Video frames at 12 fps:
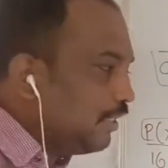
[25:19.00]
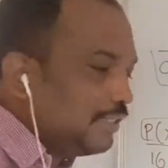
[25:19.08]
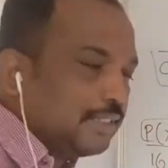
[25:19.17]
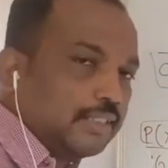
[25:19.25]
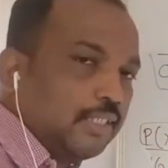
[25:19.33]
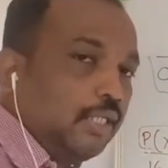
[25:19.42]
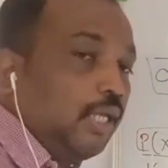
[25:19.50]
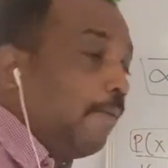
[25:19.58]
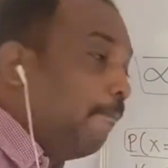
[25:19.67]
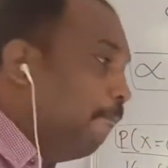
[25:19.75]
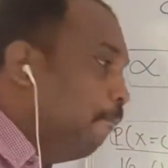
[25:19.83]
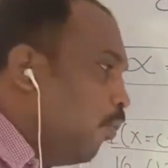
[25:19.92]
is
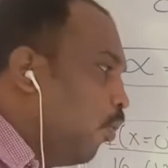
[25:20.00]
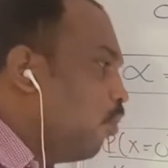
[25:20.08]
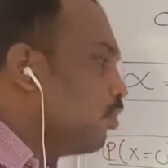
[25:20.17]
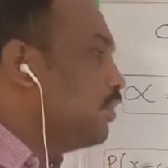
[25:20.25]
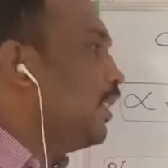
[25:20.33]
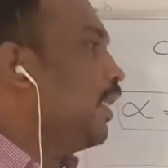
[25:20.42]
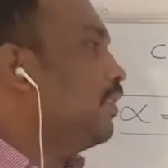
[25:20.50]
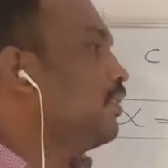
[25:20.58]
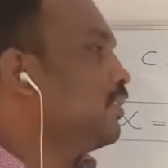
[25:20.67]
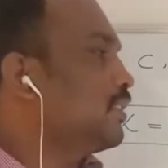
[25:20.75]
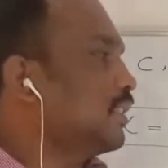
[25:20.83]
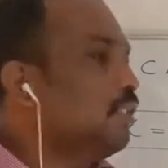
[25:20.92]
more than the
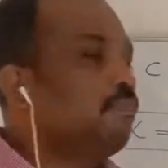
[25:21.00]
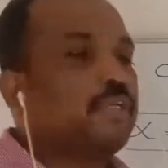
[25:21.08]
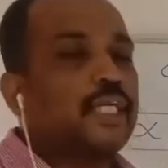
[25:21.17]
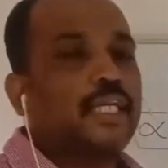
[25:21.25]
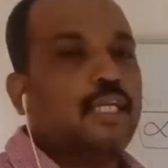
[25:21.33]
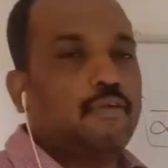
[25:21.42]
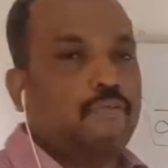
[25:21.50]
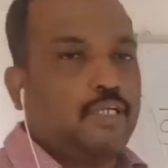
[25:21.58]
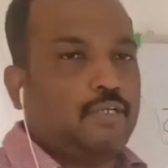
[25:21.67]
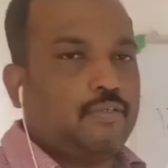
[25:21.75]
significant level.